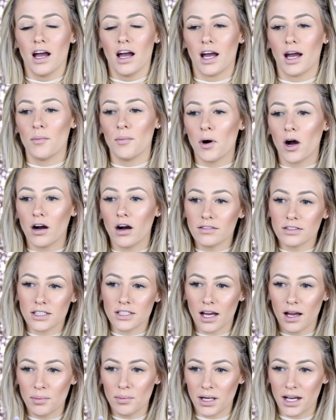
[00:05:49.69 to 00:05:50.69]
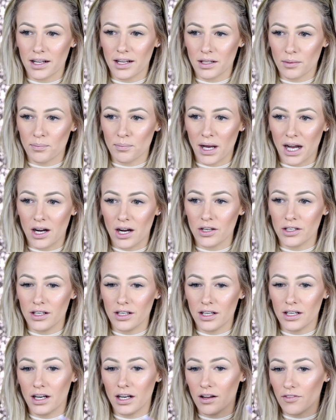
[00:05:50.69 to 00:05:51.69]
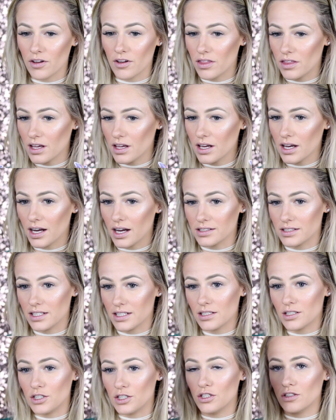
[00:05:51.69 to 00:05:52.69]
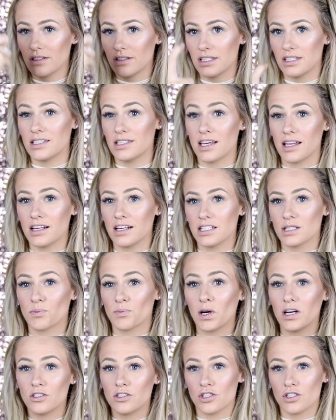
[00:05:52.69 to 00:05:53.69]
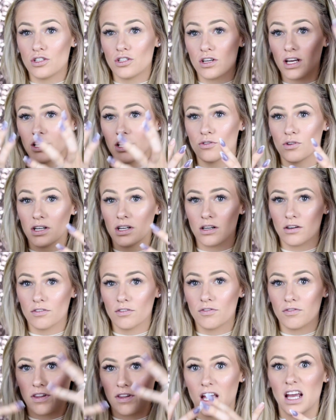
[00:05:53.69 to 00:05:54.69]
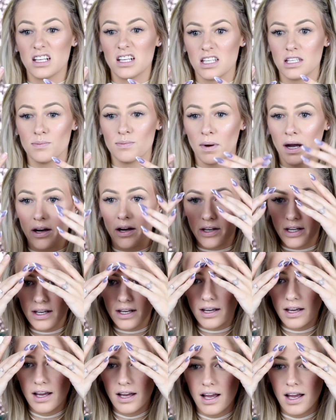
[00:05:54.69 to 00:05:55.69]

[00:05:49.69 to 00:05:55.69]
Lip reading: After I applied the powder and everything, I did use a setting spray just to get rid of excess powder,